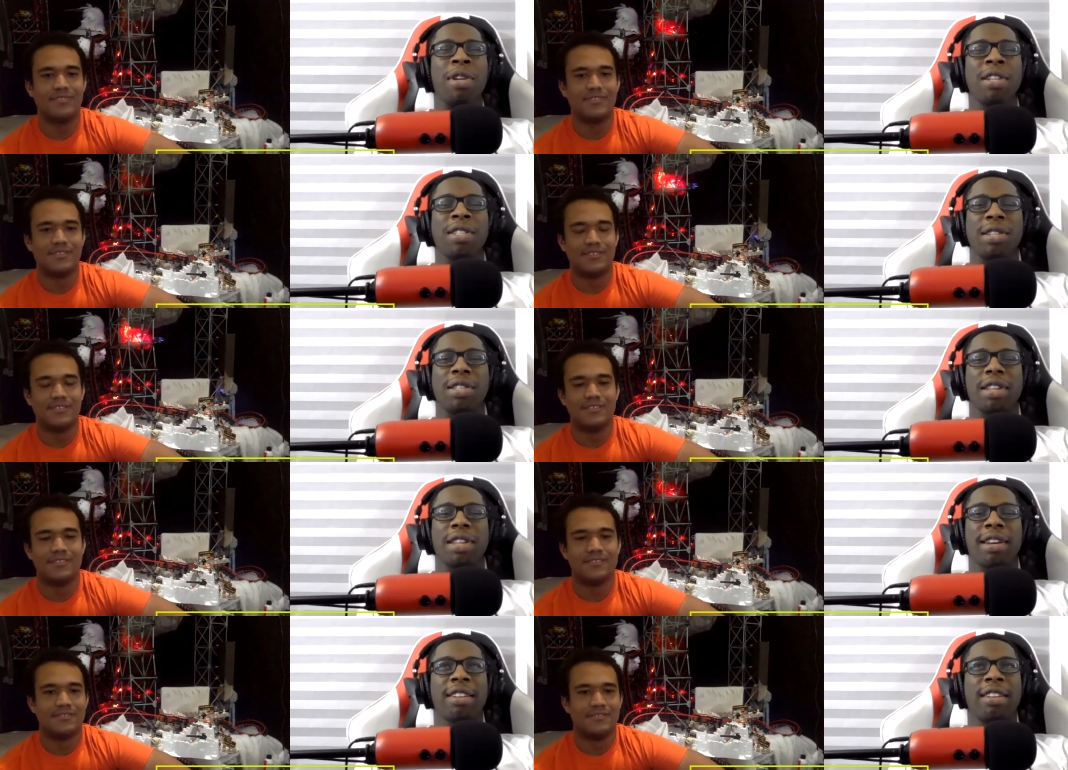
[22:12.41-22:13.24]
Speaker 1: It's just
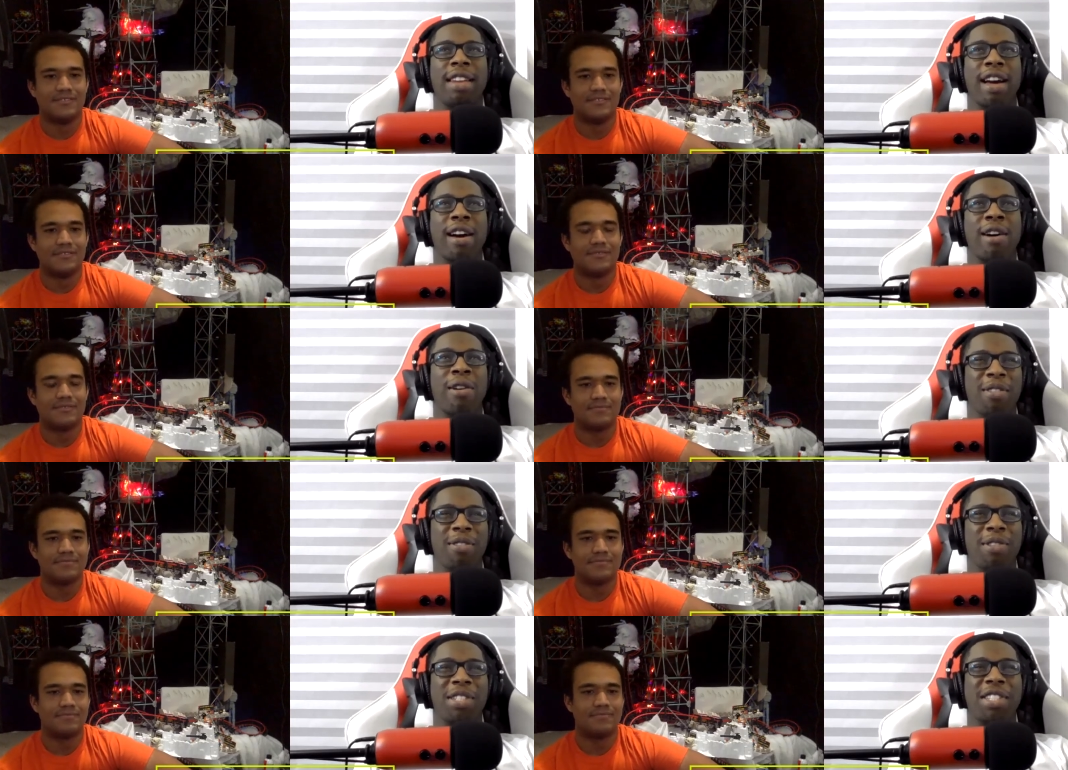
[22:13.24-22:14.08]
like now
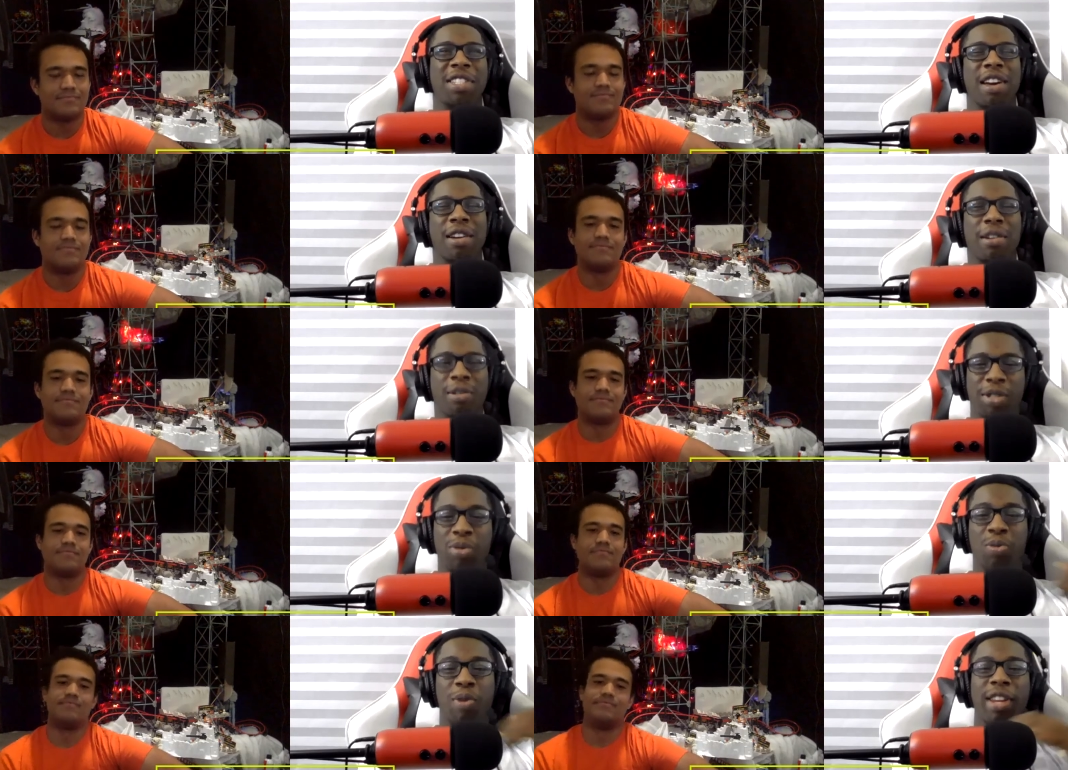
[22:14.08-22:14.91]
we just kind of
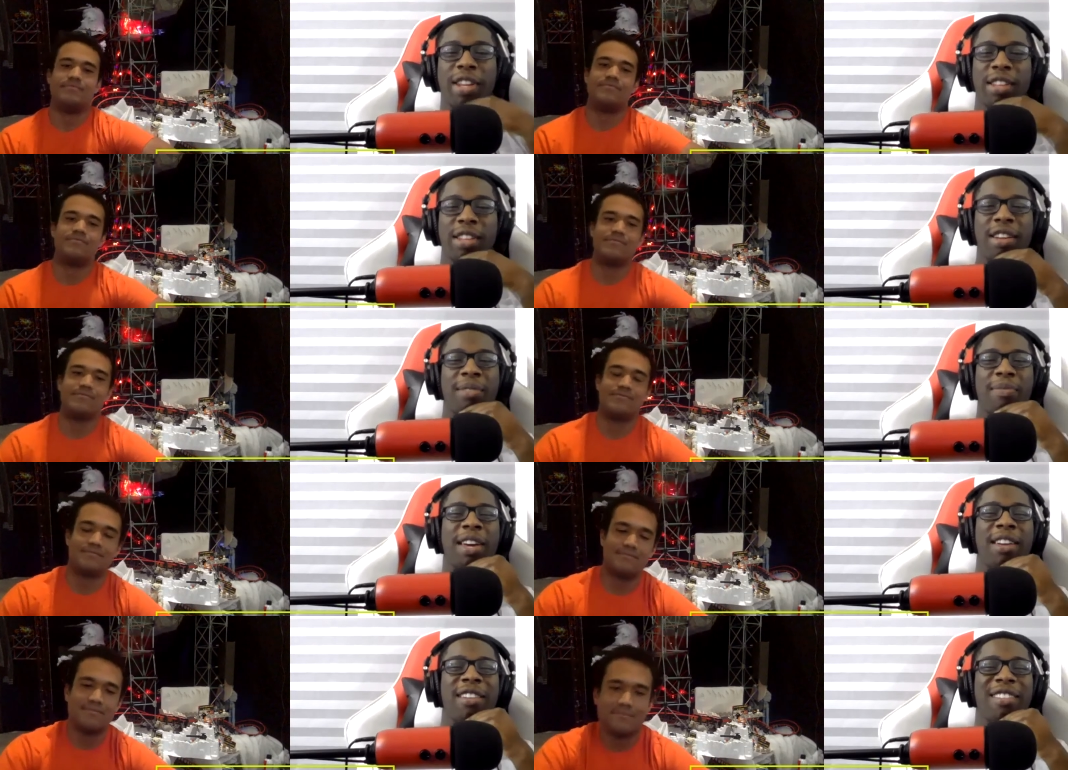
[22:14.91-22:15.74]
just waiting. Like
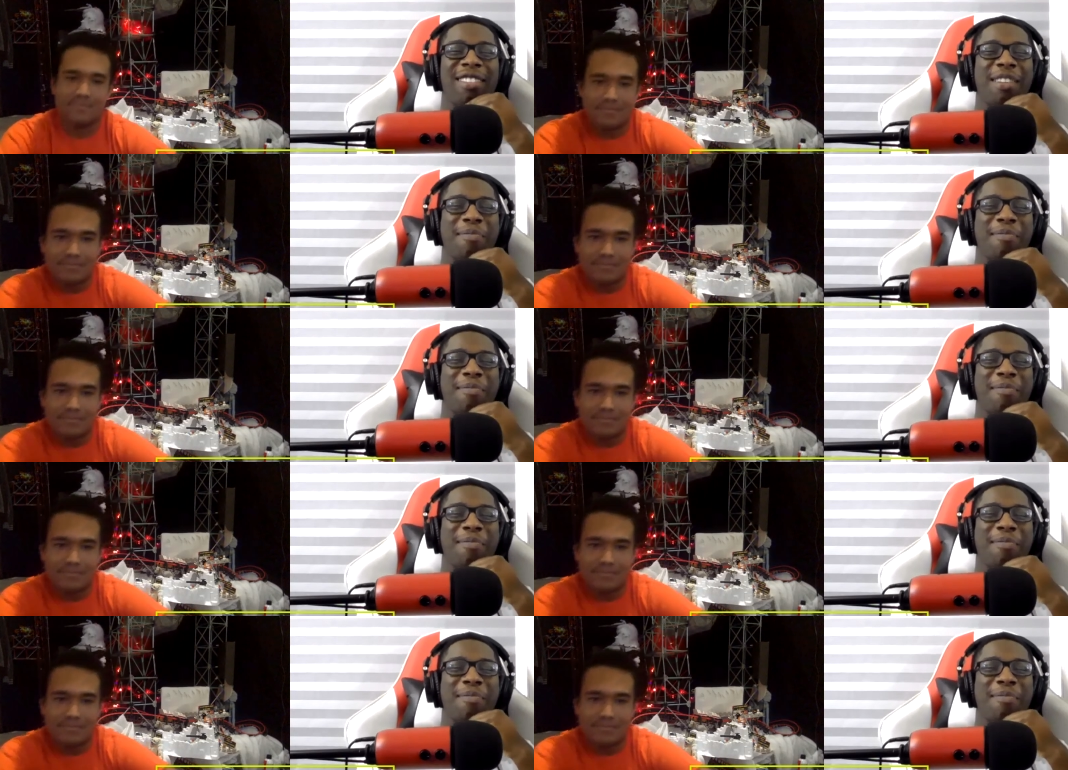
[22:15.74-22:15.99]
man, hurry up